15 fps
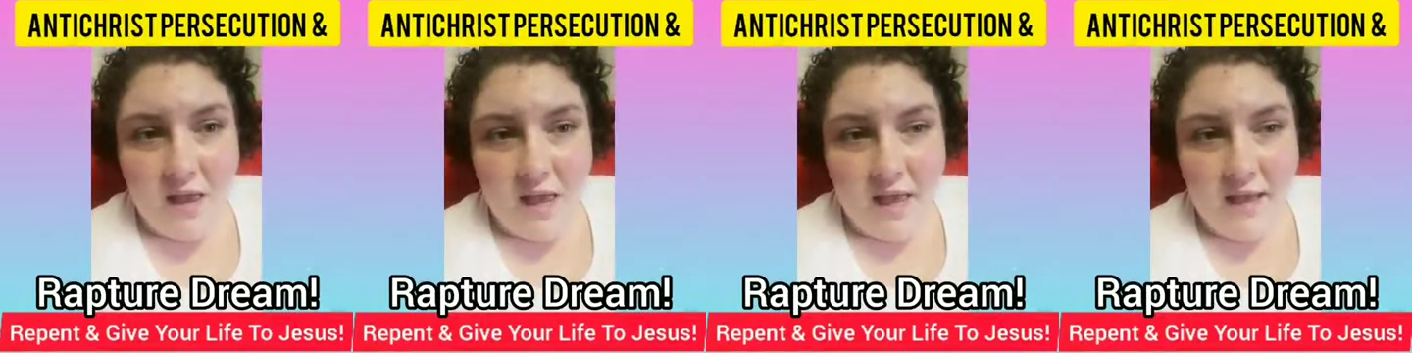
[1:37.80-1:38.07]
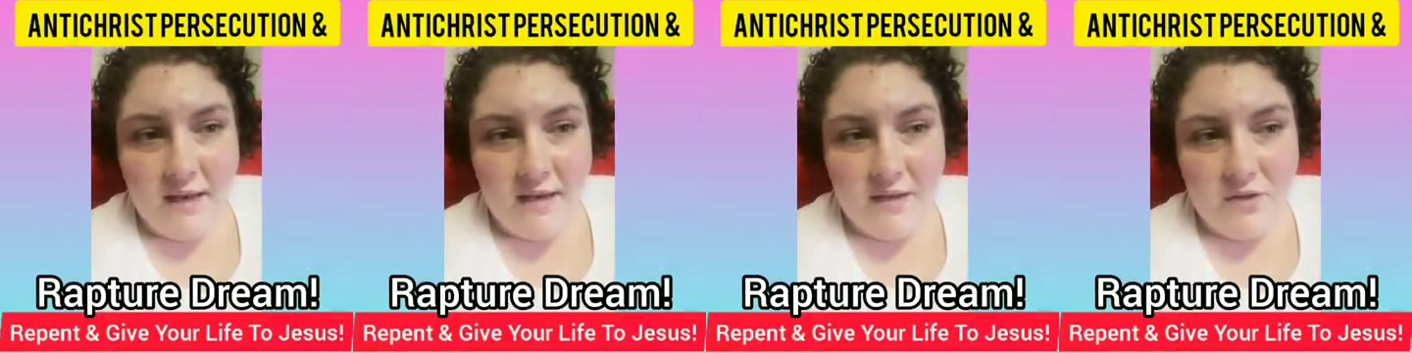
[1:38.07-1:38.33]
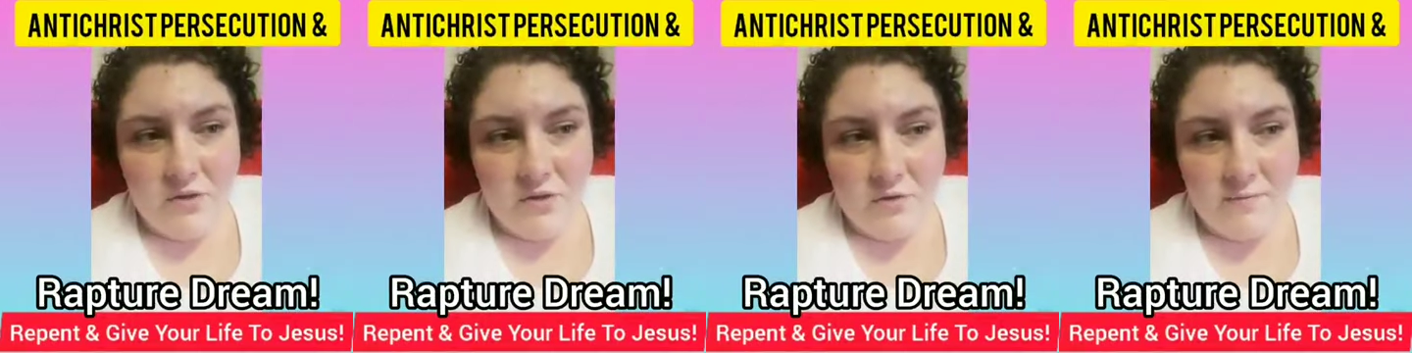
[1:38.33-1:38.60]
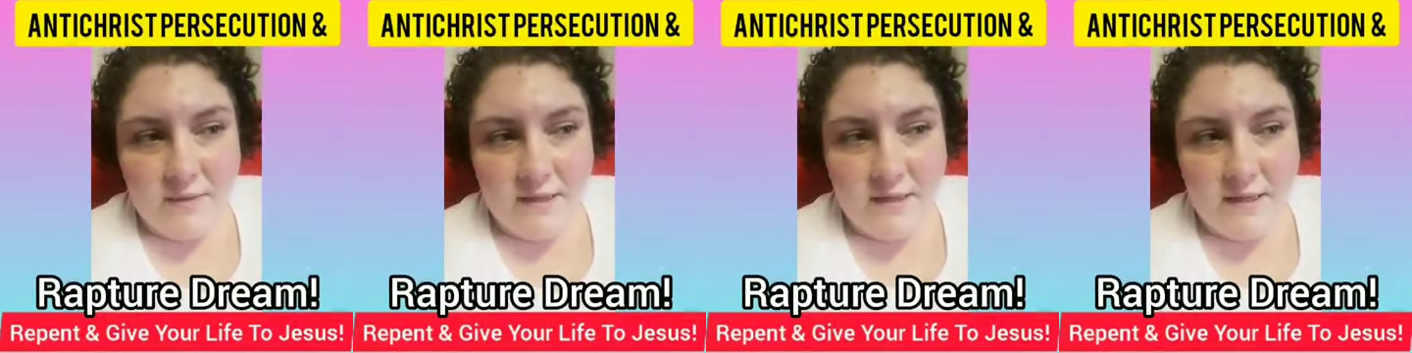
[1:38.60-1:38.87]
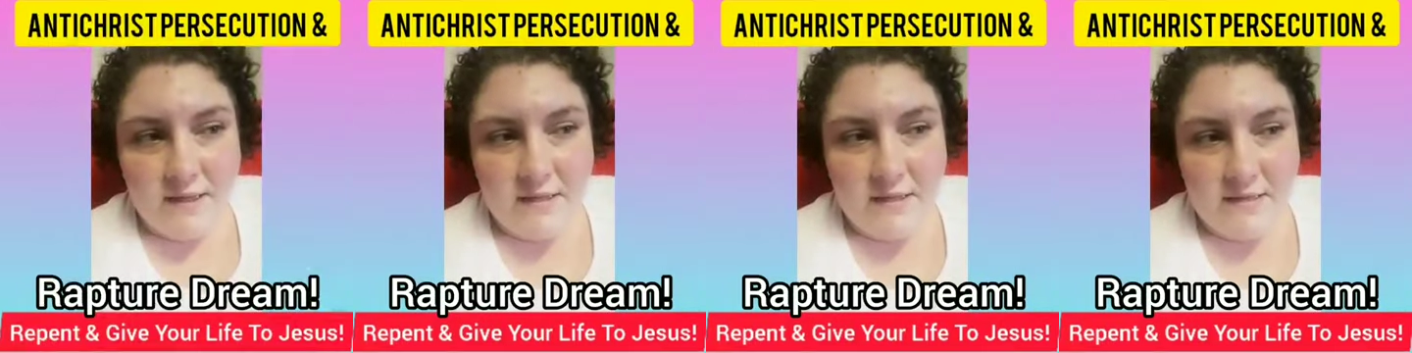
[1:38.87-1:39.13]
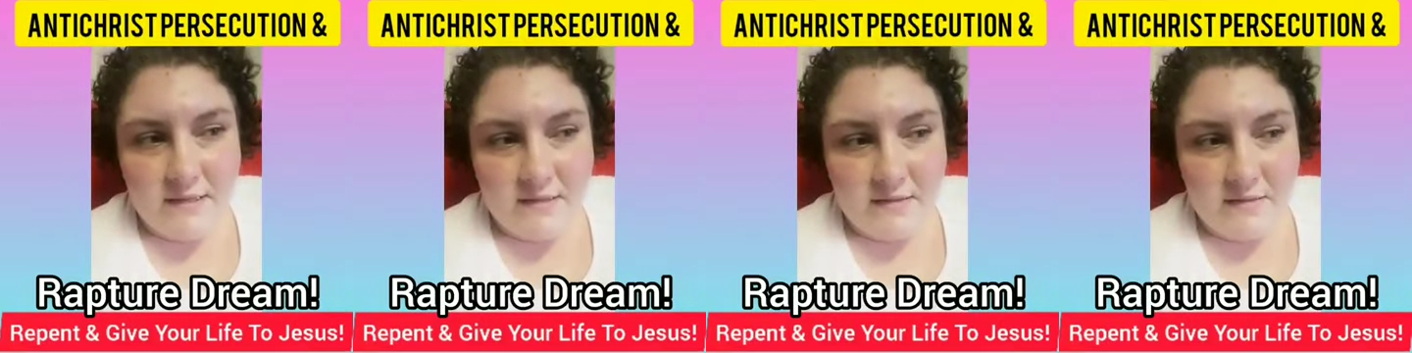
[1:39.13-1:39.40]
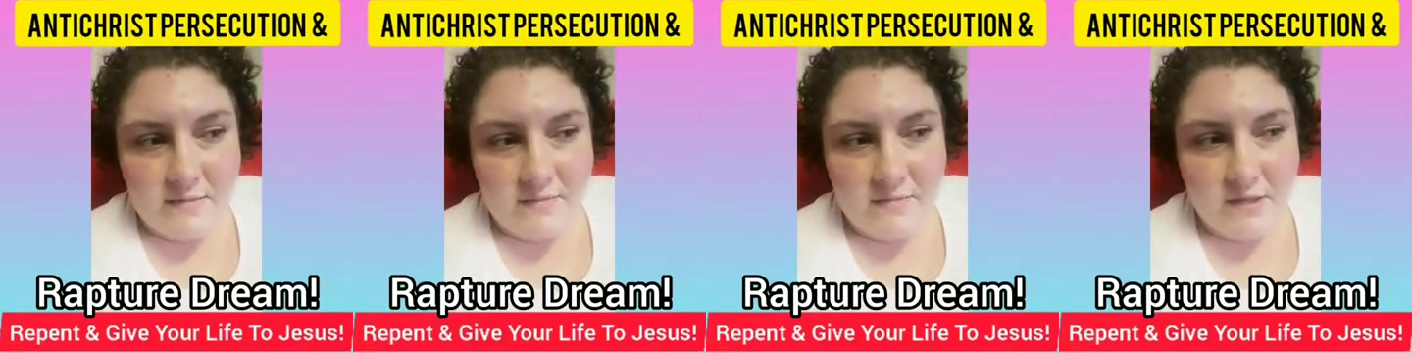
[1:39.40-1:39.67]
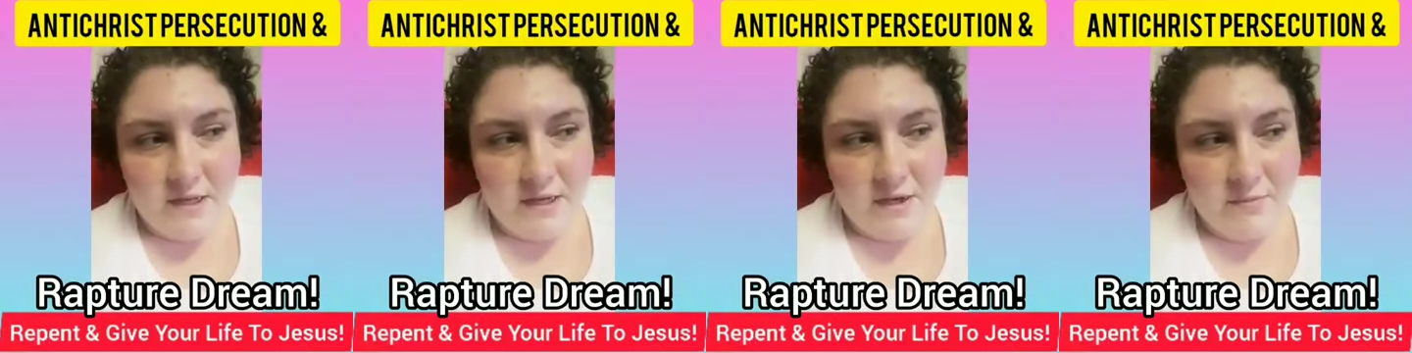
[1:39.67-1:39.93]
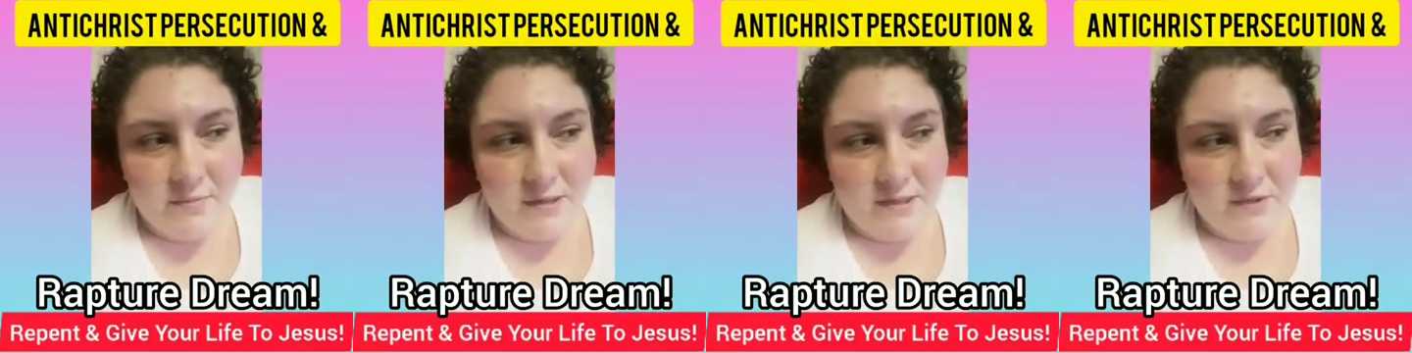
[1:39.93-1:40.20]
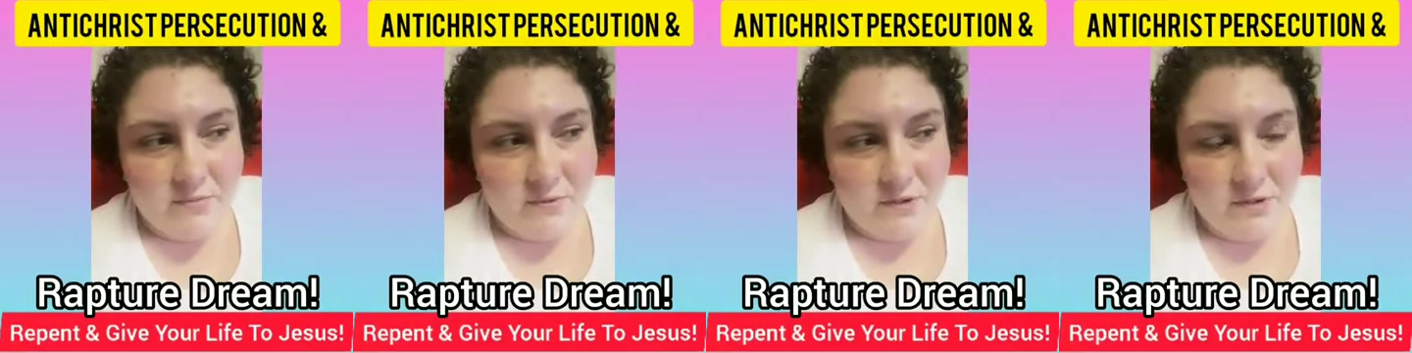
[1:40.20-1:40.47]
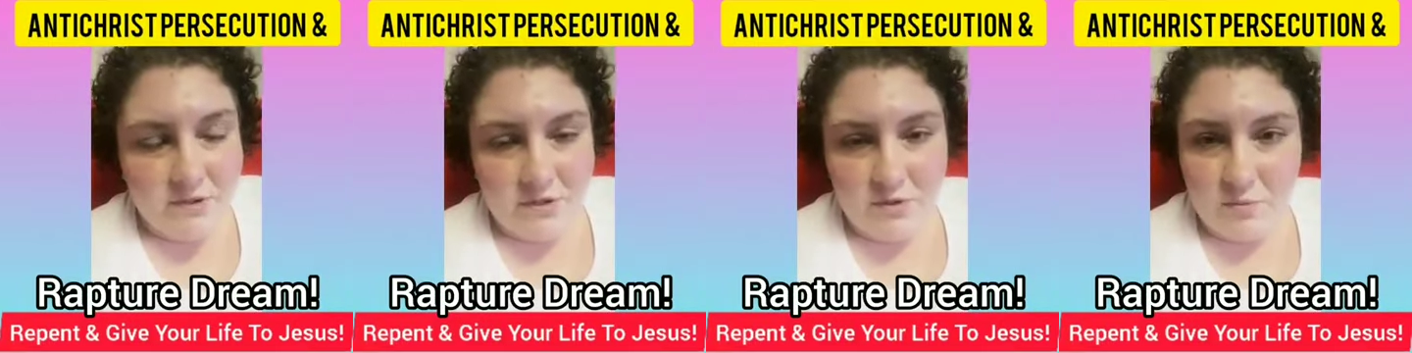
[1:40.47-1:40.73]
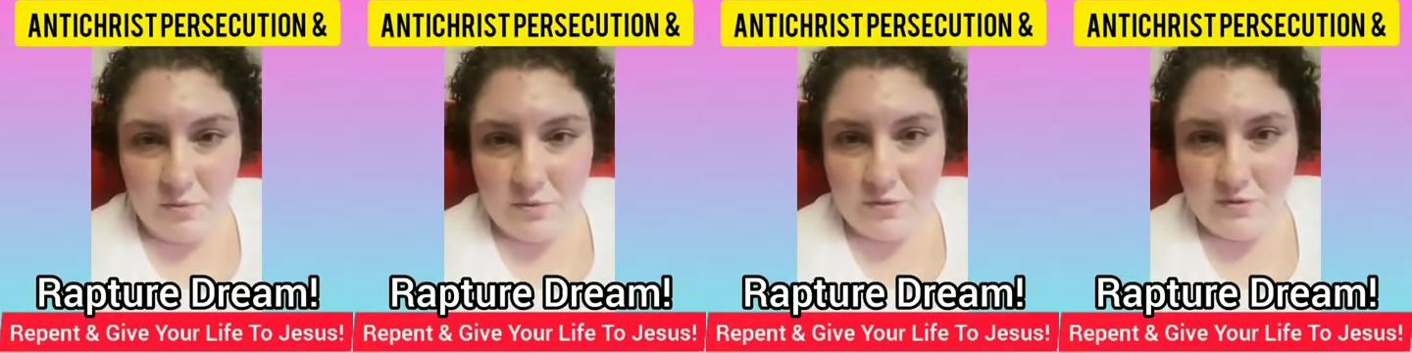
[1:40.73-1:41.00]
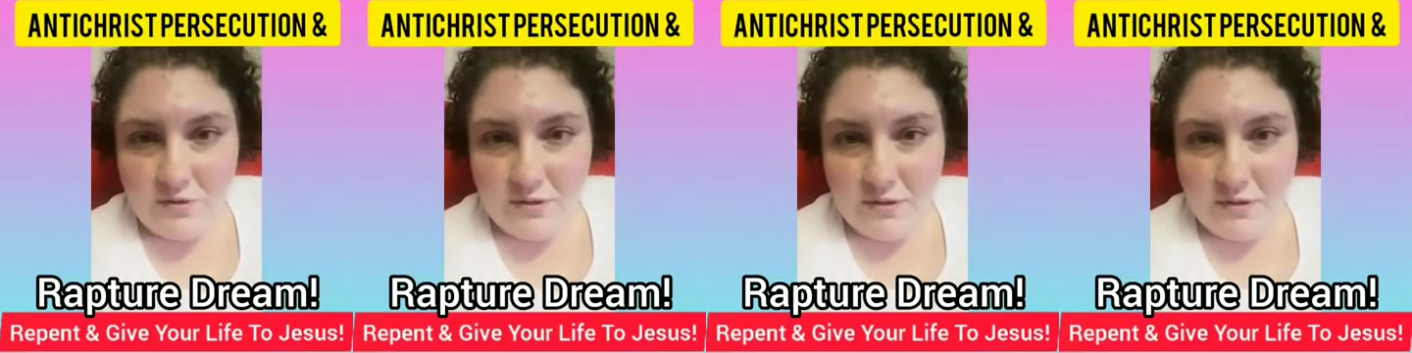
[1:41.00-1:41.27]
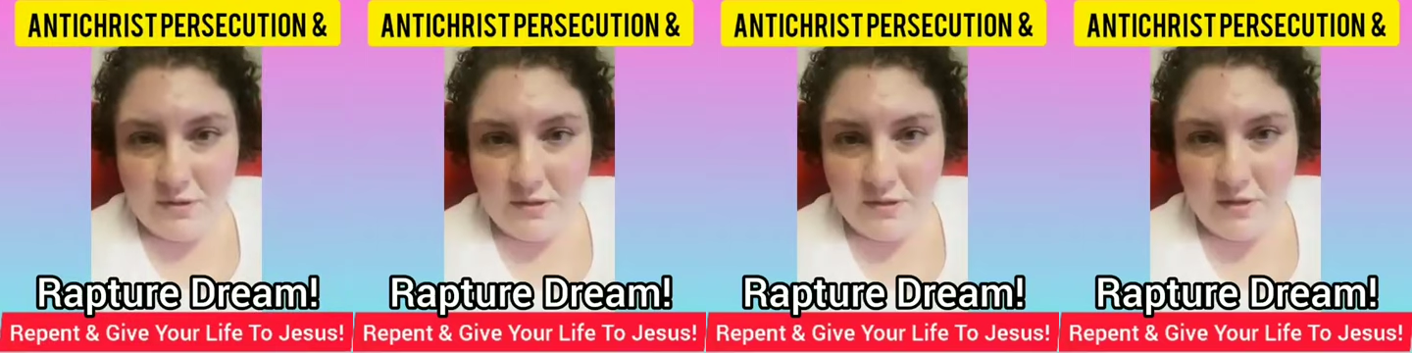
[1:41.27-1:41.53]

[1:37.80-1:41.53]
and He told me that listen, can you please wash the walls?"